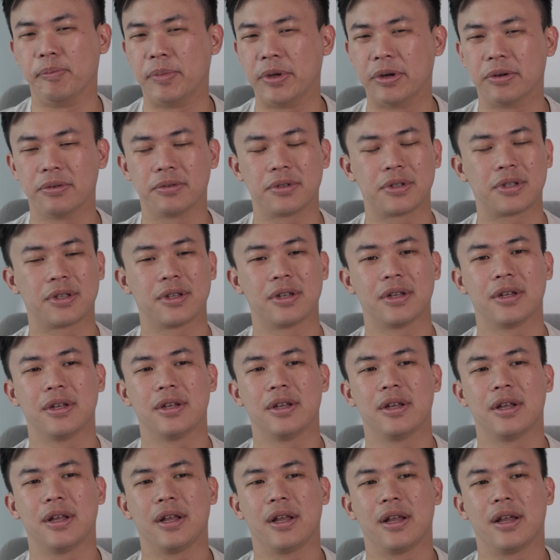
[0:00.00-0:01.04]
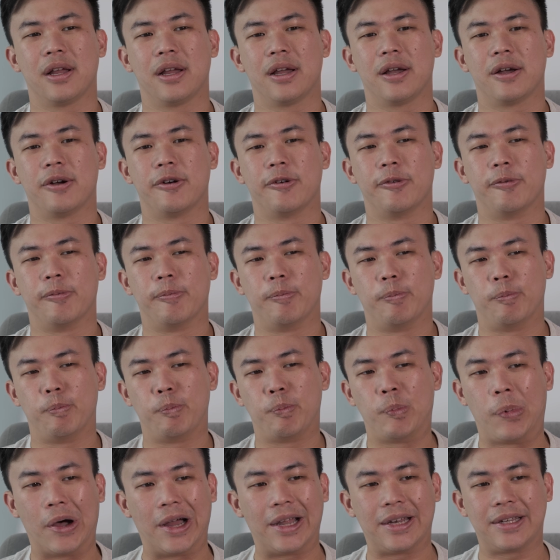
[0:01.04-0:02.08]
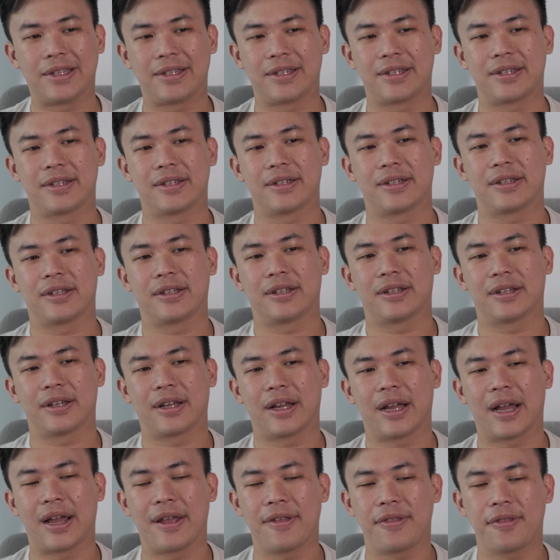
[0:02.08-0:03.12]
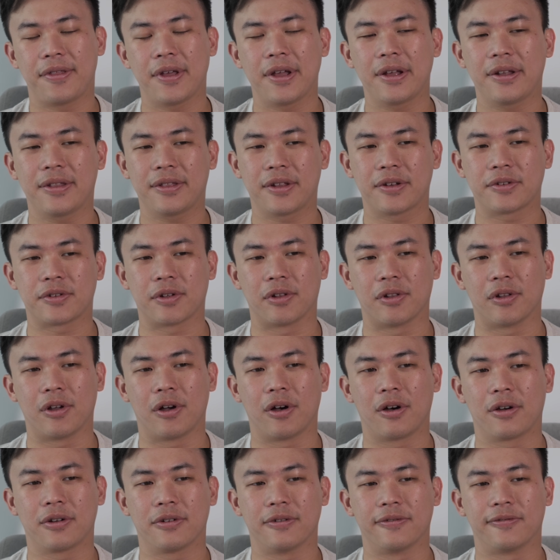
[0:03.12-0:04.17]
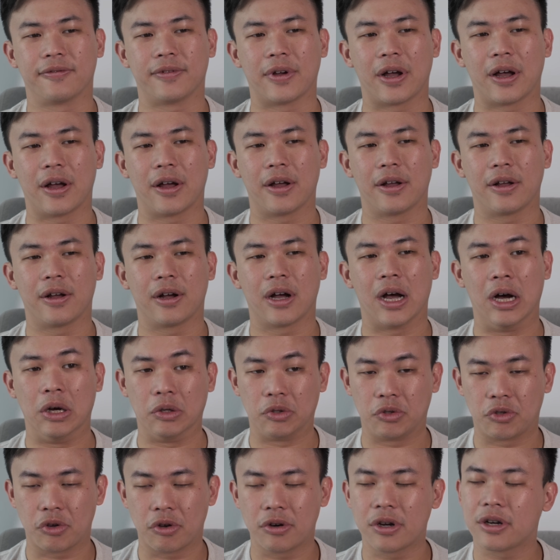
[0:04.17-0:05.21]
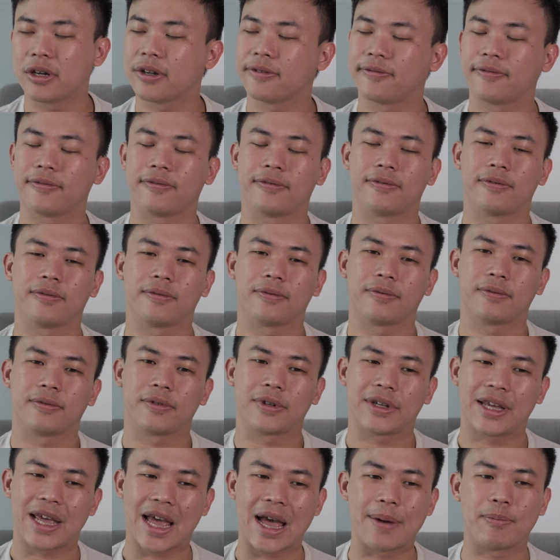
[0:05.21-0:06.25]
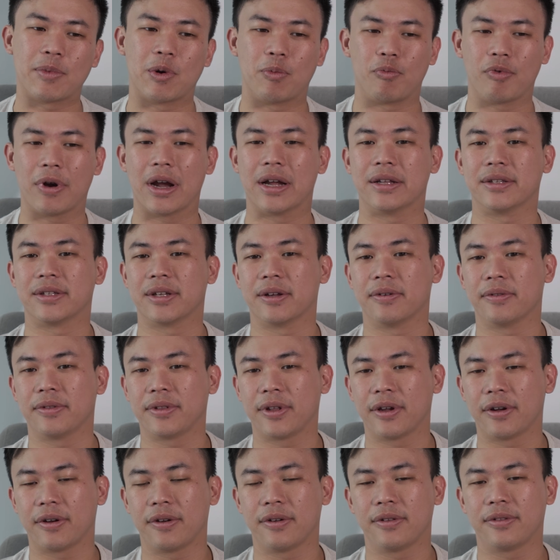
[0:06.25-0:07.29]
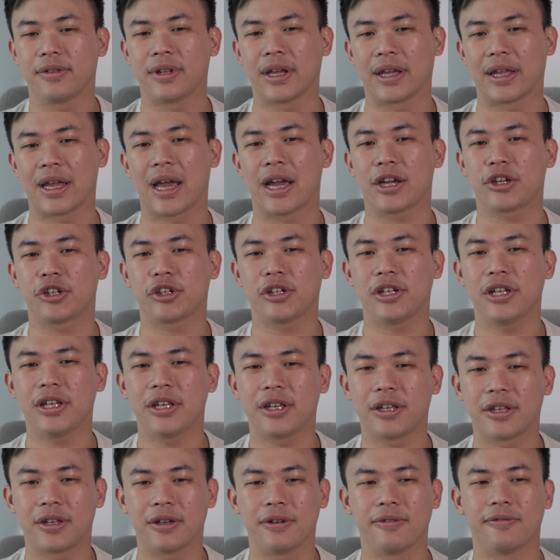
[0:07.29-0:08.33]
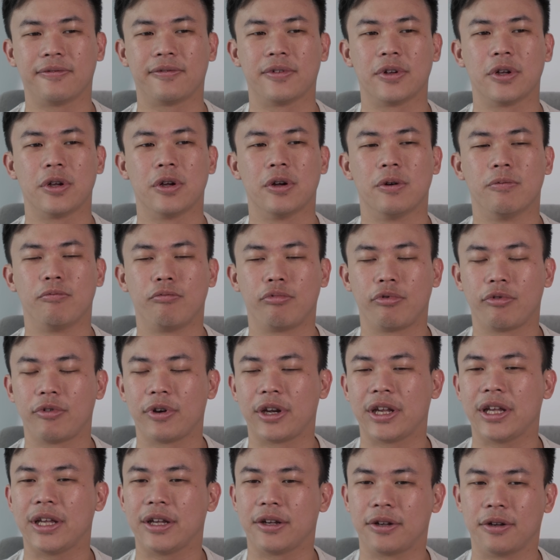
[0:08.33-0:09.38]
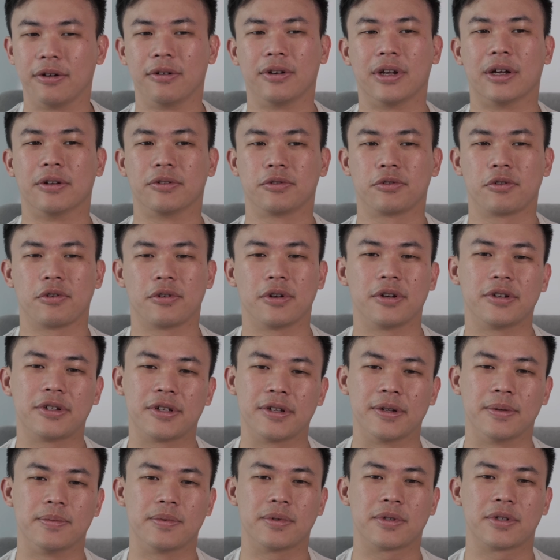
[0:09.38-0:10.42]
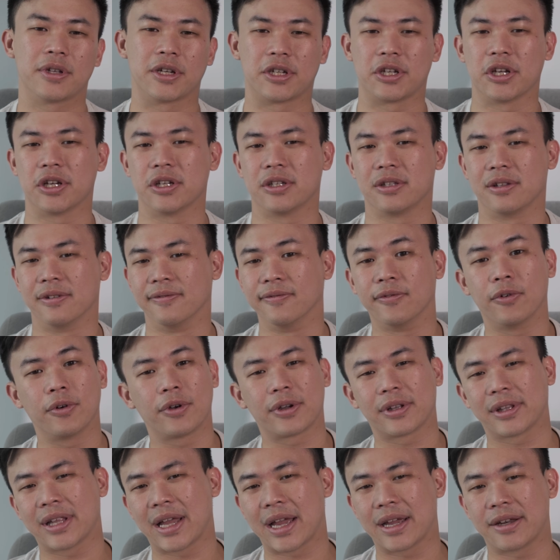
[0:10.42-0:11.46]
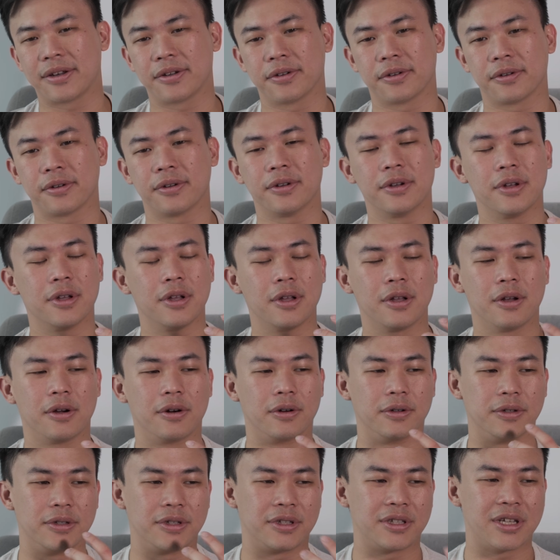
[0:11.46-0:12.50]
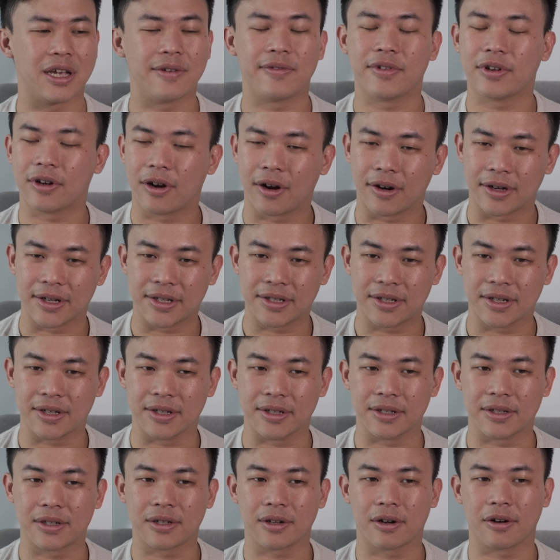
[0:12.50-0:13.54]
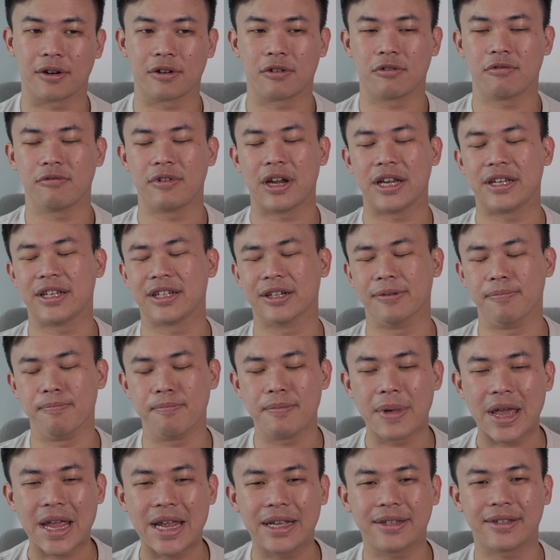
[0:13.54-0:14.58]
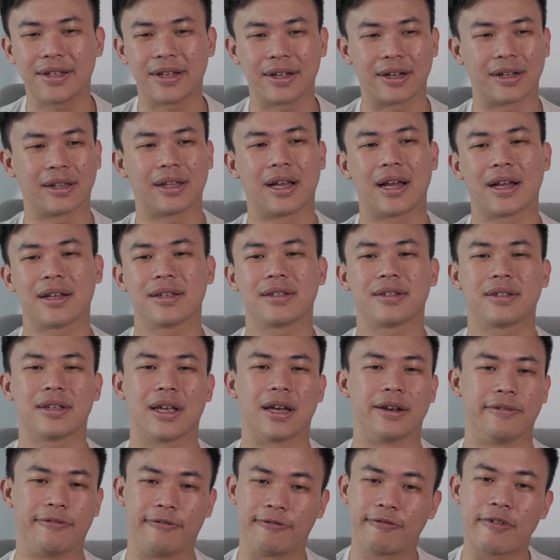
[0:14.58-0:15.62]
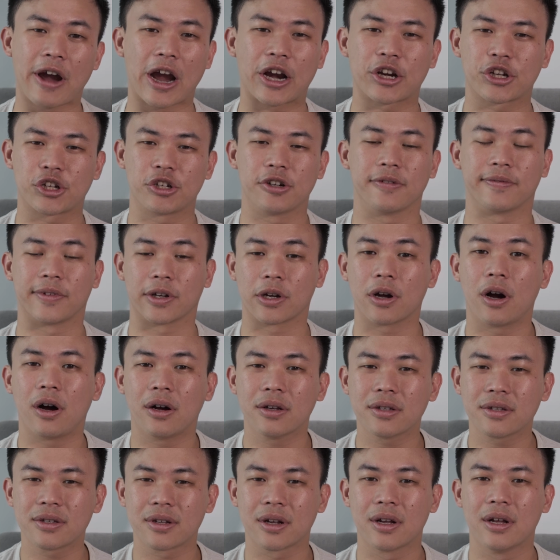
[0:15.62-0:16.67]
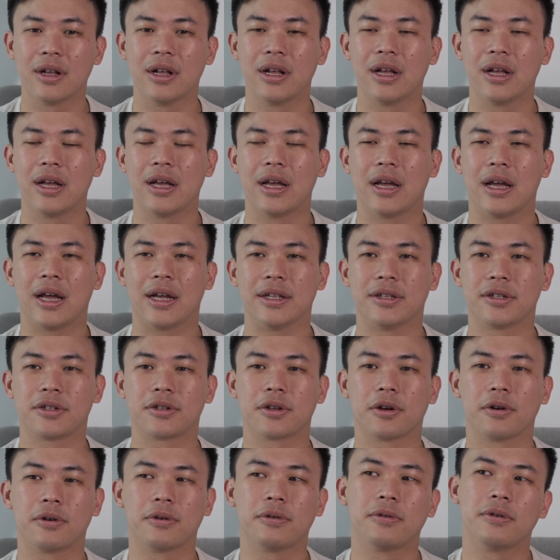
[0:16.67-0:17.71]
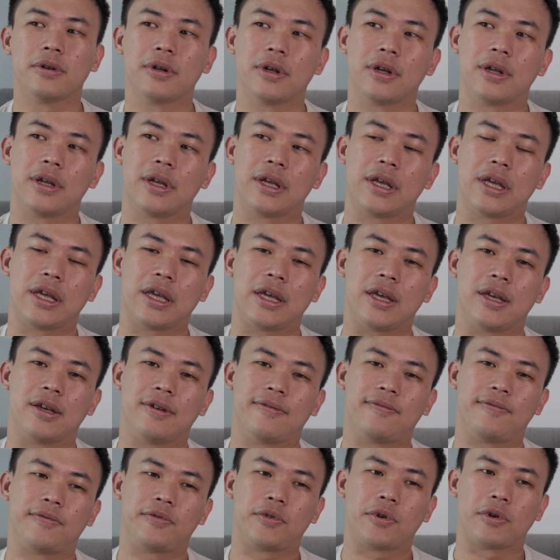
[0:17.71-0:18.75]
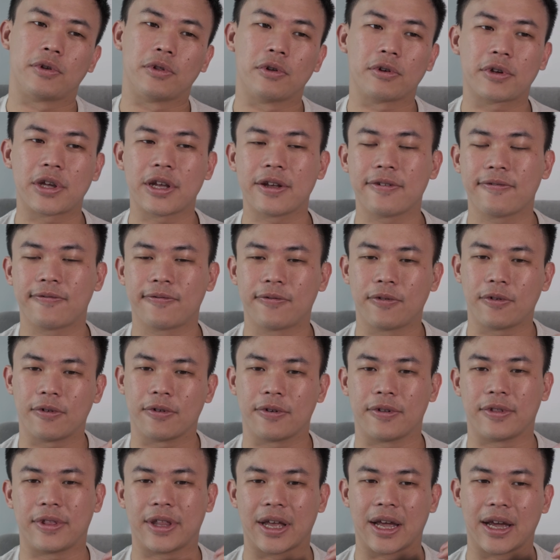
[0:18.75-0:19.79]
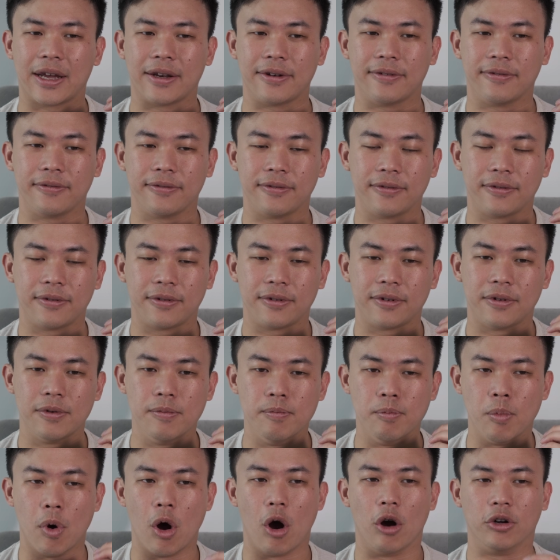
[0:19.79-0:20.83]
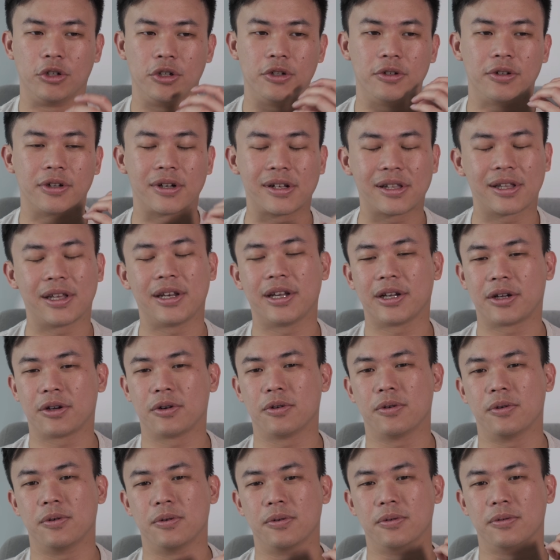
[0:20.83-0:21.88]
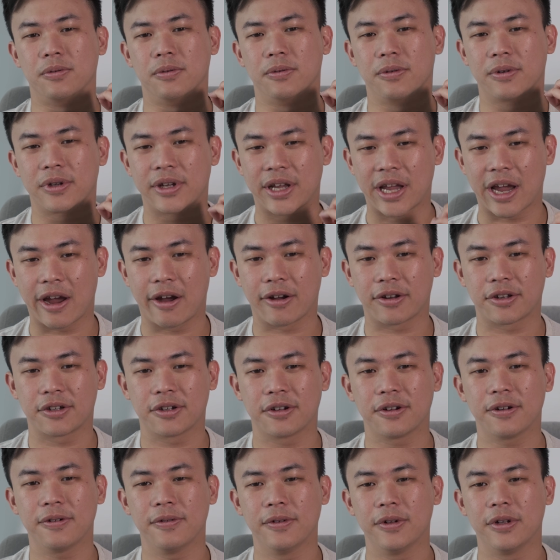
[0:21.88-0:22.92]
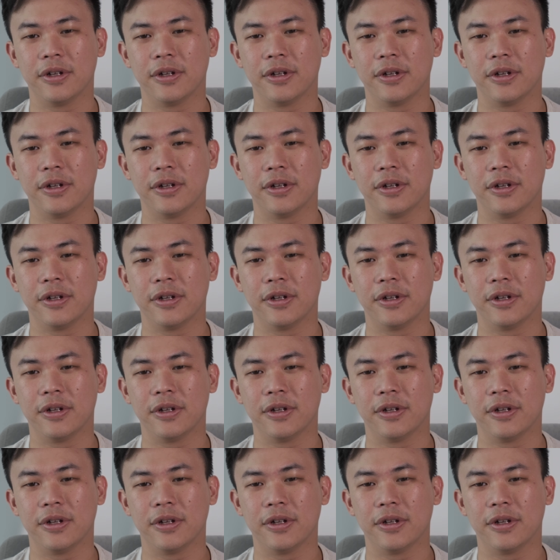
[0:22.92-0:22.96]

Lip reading: built, but I think there's a lot of alternative camera brands out there that actually give pretty good alternatives, such as the Voigtlander or Seven Artisans are creating amazing glass at a fraction of the cost. And so if you're looking for that modern clinical character,